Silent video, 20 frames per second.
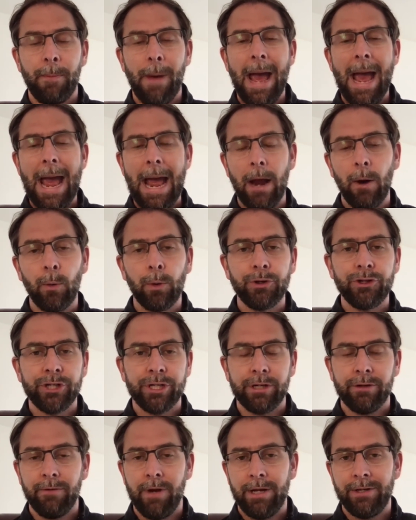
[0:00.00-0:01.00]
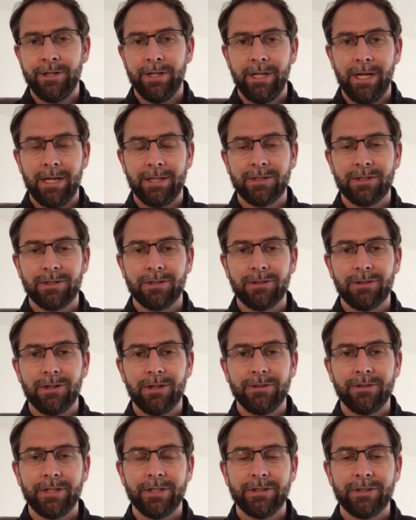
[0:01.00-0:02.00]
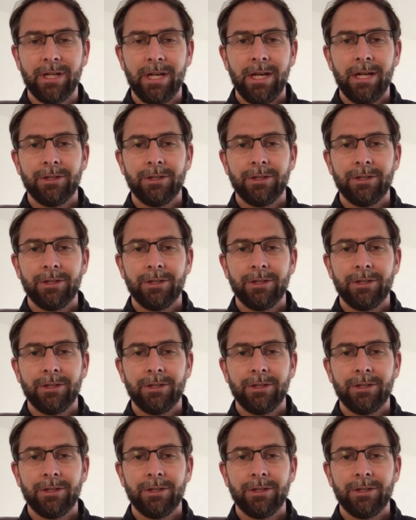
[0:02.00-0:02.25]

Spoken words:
power generating exercises,